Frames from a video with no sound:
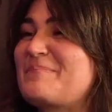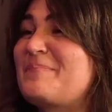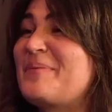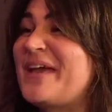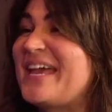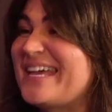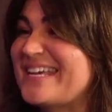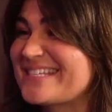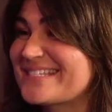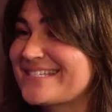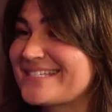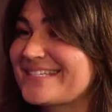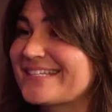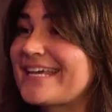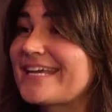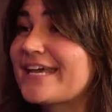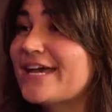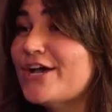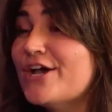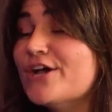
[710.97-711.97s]
pissed,
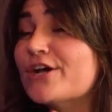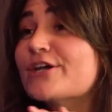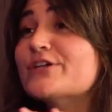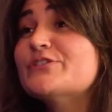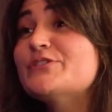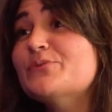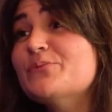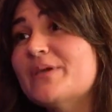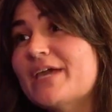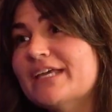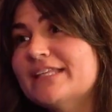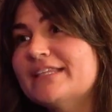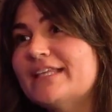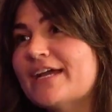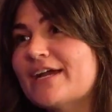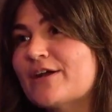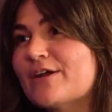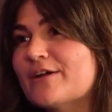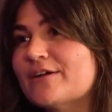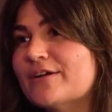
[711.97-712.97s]
like because you get
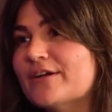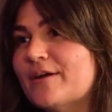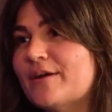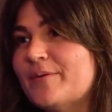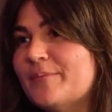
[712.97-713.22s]
there,